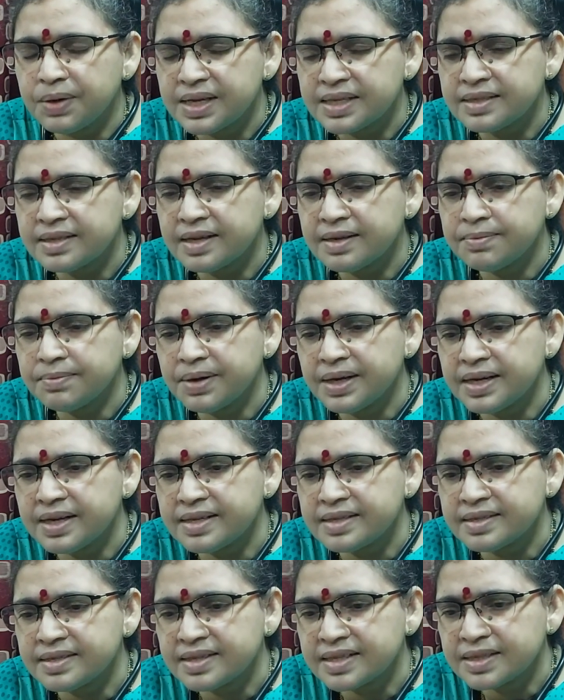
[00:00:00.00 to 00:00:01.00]
plus or
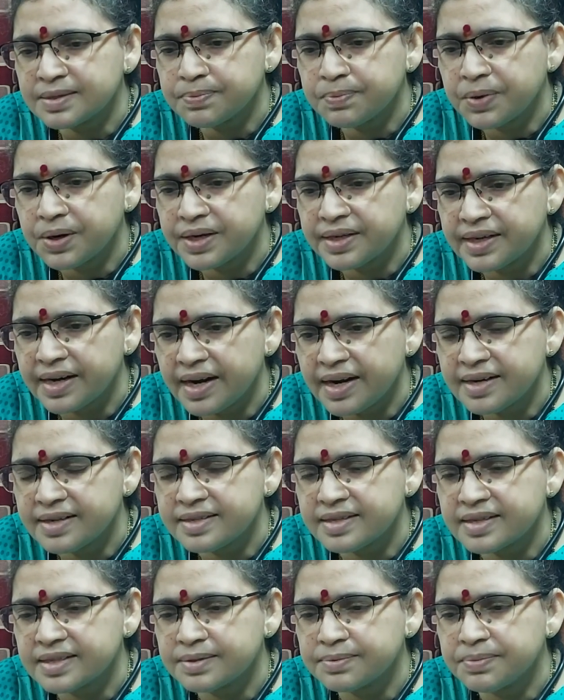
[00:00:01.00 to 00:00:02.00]
minus
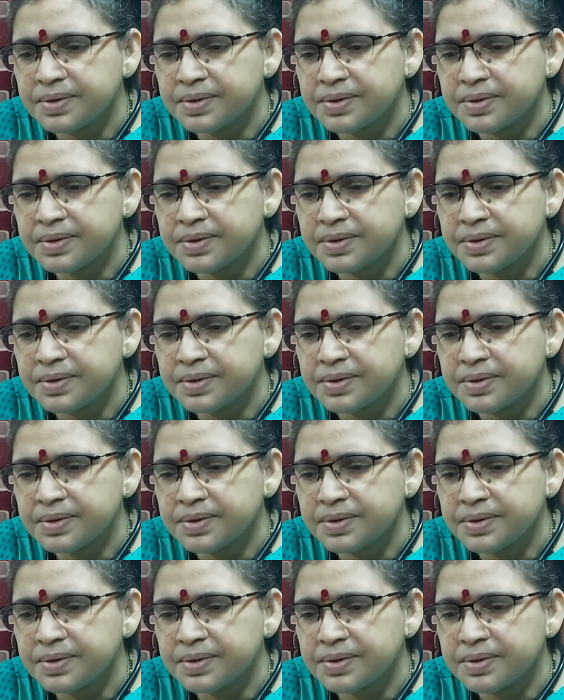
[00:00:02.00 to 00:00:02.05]
6.86